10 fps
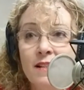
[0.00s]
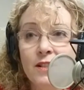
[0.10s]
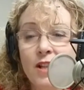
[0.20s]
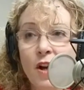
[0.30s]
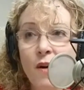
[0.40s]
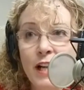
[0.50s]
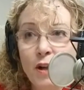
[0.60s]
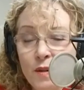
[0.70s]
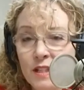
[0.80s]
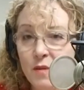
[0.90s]
So I
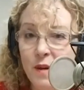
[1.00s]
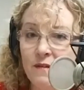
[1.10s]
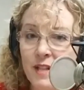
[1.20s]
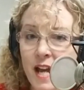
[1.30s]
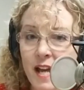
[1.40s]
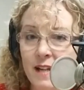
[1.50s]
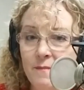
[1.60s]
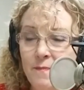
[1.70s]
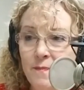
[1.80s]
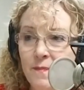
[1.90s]
know it's a rough
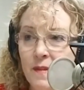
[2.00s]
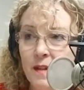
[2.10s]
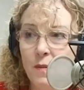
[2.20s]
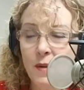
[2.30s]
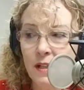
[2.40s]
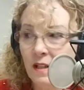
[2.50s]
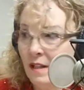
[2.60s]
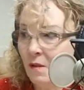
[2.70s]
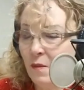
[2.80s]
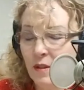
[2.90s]
time when
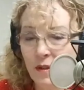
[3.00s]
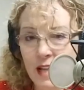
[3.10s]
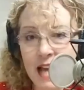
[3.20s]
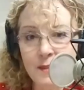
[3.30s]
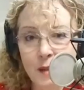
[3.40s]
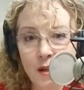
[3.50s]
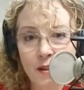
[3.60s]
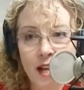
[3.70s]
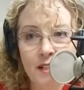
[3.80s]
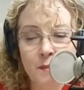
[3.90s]
your last
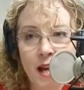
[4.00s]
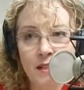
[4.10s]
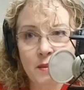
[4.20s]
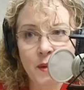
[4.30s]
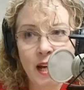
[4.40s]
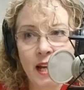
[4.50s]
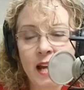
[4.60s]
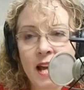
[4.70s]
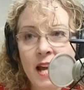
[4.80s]
parent has passed away,